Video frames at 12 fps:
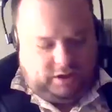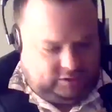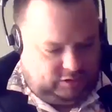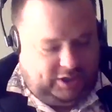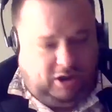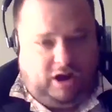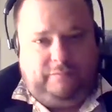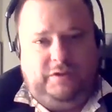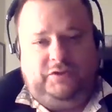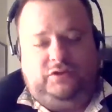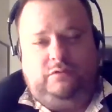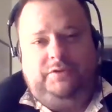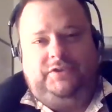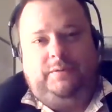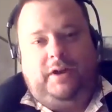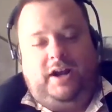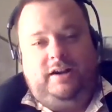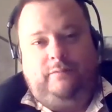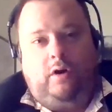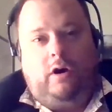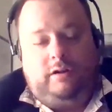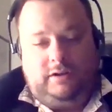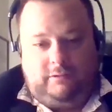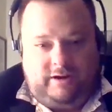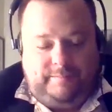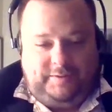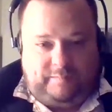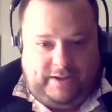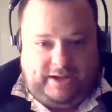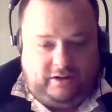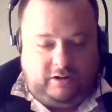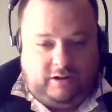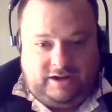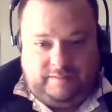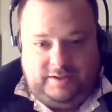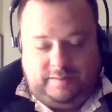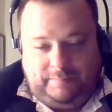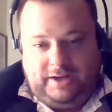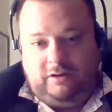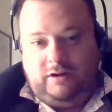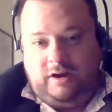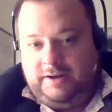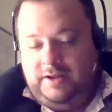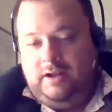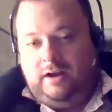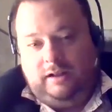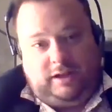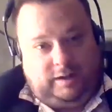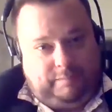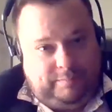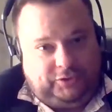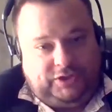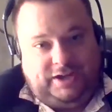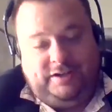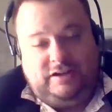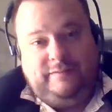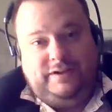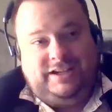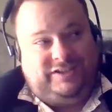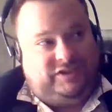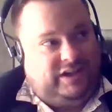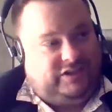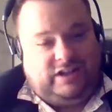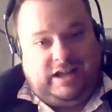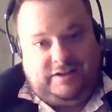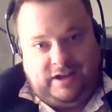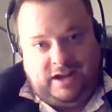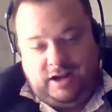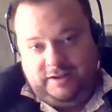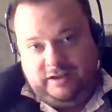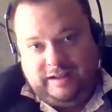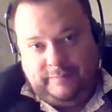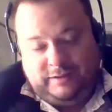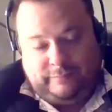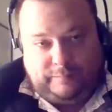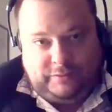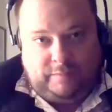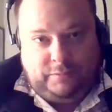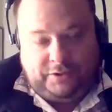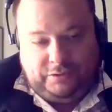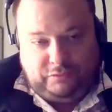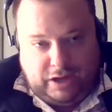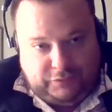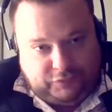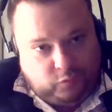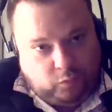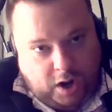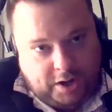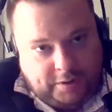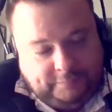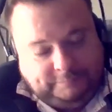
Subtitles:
clearly obvious there was some kind of hologram at the Pentagon. I mean, the Pentagon, a lot of people say, didn't even exist that day on the 11th of September, 2001.